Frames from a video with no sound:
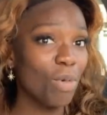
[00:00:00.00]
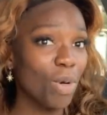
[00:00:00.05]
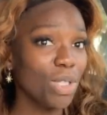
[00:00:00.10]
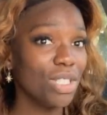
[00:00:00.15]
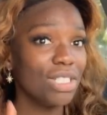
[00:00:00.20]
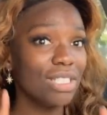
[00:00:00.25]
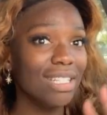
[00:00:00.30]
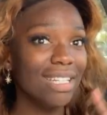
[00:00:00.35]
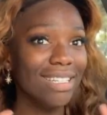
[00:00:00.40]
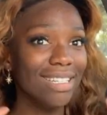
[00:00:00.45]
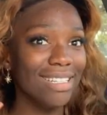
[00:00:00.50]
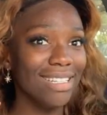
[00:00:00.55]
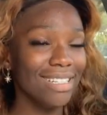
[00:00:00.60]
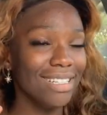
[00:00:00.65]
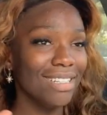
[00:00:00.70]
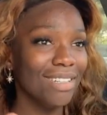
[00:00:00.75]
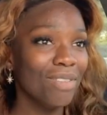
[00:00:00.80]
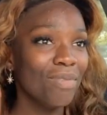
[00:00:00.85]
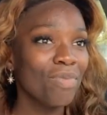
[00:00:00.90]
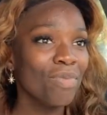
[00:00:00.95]

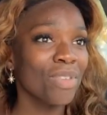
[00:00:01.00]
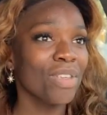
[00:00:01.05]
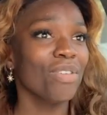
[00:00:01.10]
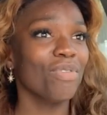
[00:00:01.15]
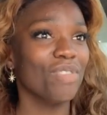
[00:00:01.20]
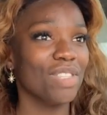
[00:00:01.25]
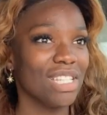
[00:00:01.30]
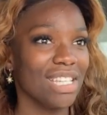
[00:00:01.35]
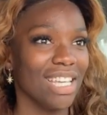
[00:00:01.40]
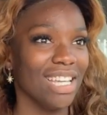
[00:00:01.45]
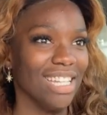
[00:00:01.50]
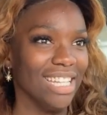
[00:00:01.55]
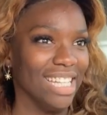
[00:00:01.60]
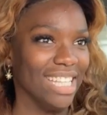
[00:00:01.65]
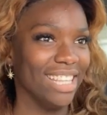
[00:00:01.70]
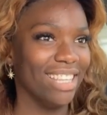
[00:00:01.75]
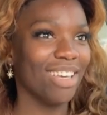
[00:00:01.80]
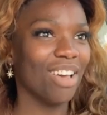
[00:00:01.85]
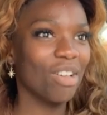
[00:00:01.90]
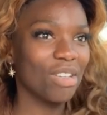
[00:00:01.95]
emotionally,
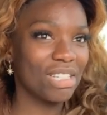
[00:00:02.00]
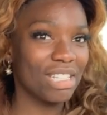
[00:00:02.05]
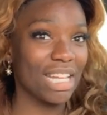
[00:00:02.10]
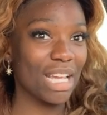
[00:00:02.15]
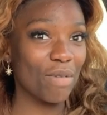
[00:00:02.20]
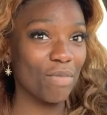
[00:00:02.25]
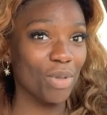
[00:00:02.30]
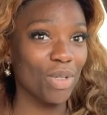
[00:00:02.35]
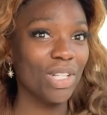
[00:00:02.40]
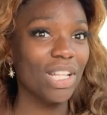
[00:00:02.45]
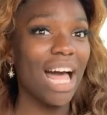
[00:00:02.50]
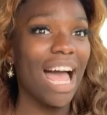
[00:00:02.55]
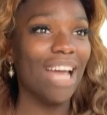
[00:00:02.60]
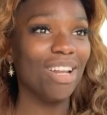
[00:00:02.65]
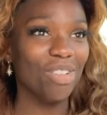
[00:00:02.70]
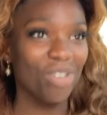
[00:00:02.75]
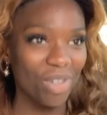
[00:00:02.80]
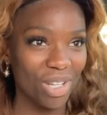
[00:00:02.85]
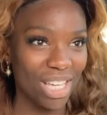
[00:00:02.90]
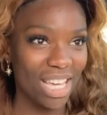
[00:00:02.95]
physically, they are stable
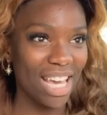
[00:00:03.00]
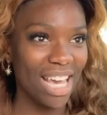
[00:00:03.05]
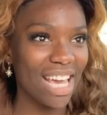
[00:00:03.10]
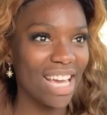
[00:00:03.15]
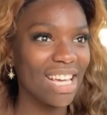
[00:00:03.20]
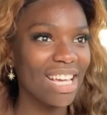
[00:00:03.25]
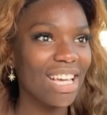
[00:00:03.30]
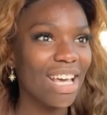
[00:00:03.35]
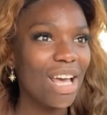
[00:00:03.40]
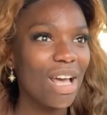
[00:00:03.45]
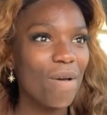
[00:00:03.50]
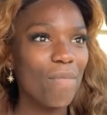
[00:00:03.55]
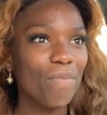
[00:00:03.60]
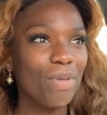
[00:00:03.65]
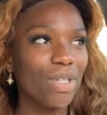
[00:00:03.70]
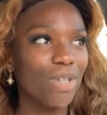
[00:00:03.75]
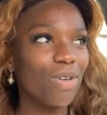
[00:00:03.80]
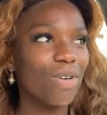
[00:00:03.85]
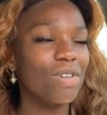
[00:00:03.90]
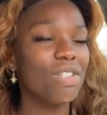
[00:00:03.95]
and okay,
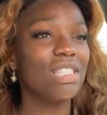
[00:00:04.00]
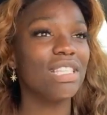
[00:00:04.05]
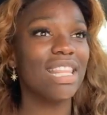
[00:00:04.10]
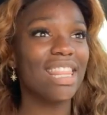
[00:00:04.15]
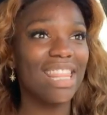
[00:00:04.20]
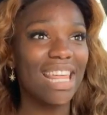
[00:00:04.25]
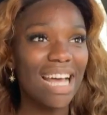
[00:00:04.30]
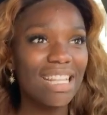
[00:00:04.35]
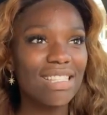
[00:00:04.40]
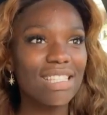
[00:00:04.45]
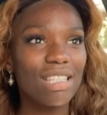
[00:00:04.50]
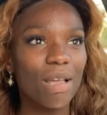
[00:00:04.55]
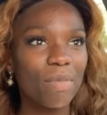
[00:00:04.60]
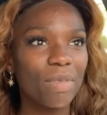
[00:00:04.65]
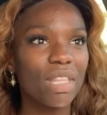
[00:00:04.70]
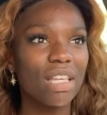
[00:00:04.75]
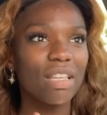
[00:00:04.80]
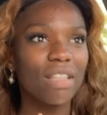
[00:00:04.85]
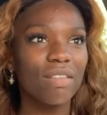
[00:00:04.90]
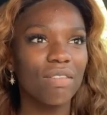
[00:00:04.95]
because that's
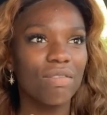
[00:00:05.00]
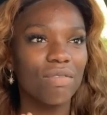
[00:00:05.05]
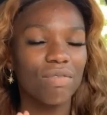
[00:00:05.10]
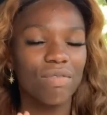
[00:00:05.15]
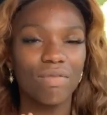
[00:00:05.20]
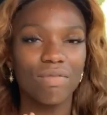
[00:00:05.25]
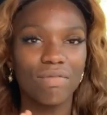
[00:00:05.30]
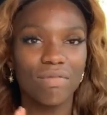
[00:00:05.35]
something